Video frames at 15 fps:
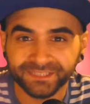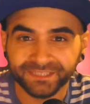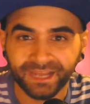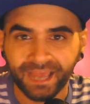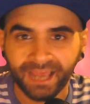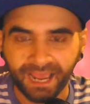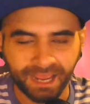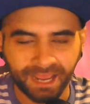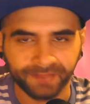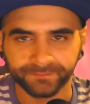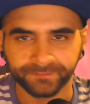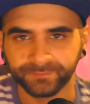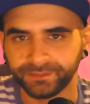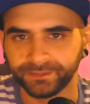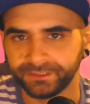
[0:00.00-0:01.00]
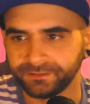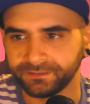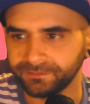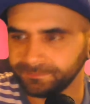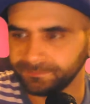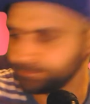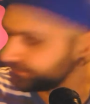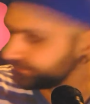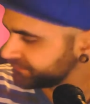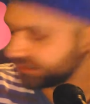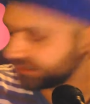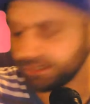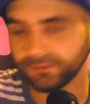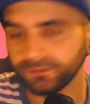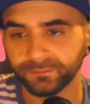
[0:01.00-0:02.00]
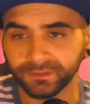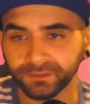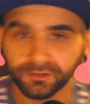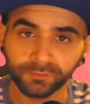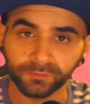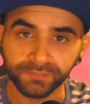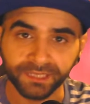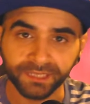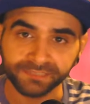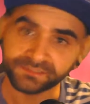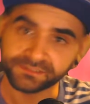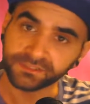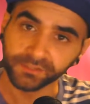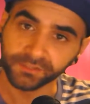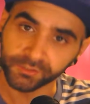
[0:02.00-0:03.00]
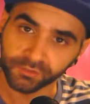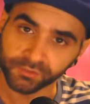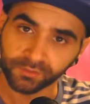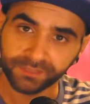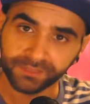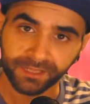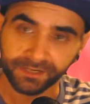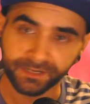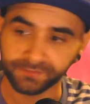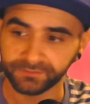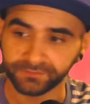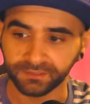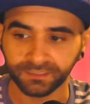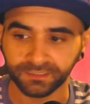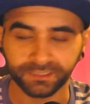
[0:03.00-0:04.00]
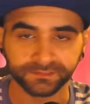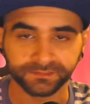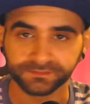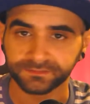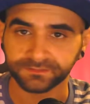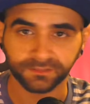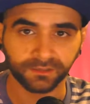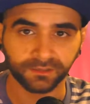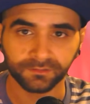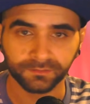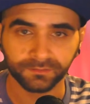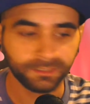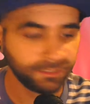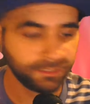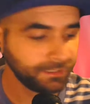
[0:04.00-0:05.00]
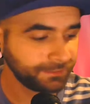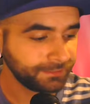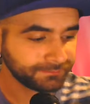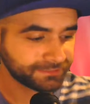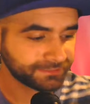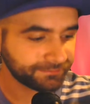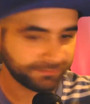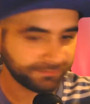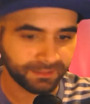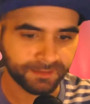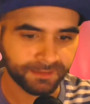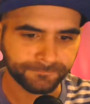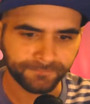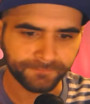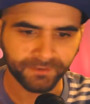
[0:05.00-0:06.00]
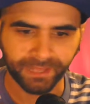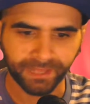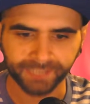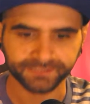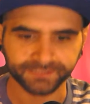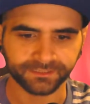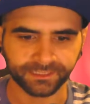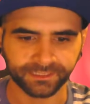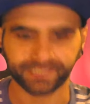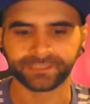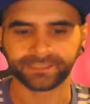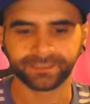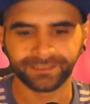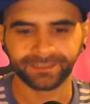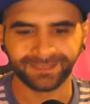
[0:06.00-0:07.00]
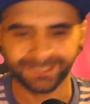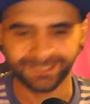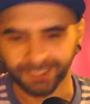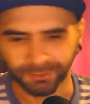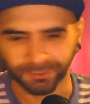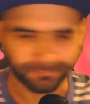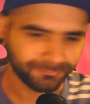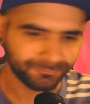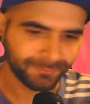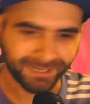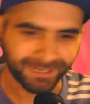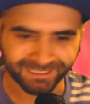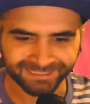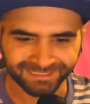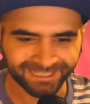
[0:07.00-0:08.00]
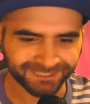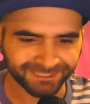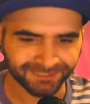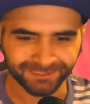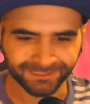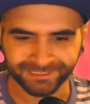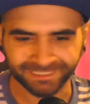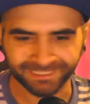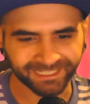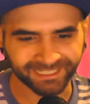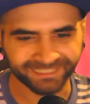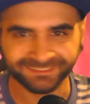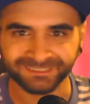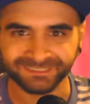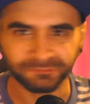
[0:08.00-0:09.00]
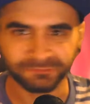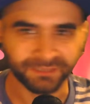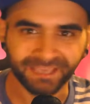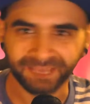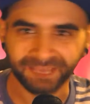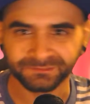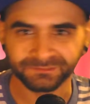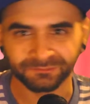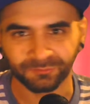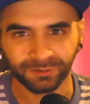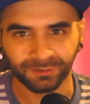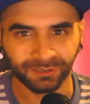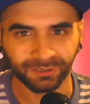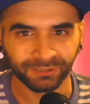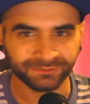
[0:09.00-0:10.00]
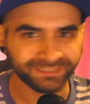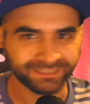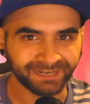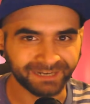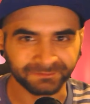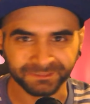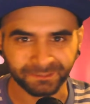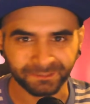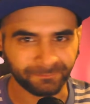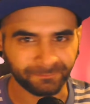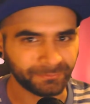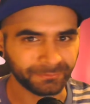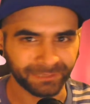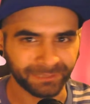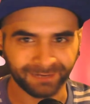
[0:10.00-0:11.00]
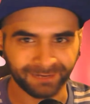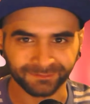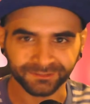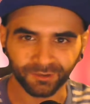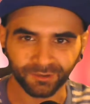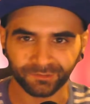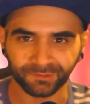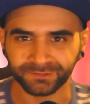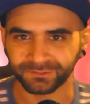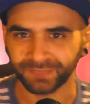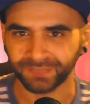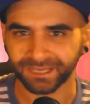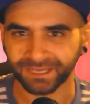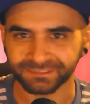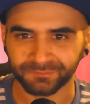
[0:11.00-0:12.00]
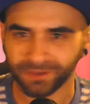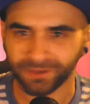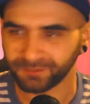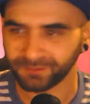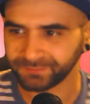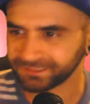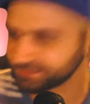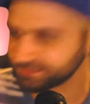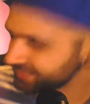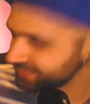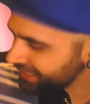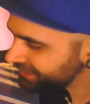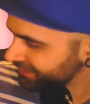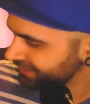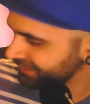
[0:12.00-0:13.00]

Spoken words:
I had. But you know, I really hope you guys still enjoyed that. Nevertheless, you know, it was definitely a lot of fun to actually like look through my collection and like see what games it was that I was gonna pull out and talk to you guys about, because not